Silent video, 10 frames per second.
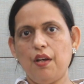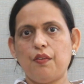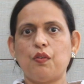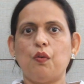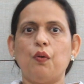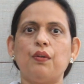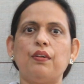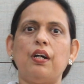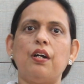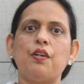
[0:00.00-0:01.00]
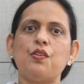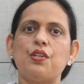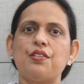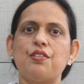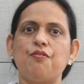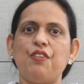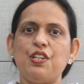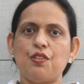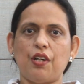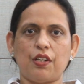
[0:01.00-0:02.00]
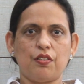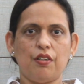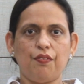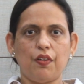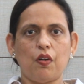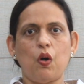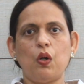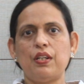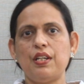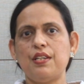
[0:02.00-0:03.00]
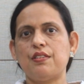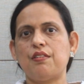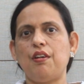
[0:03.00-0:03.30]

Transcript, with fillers: So the tuition fee structure for all these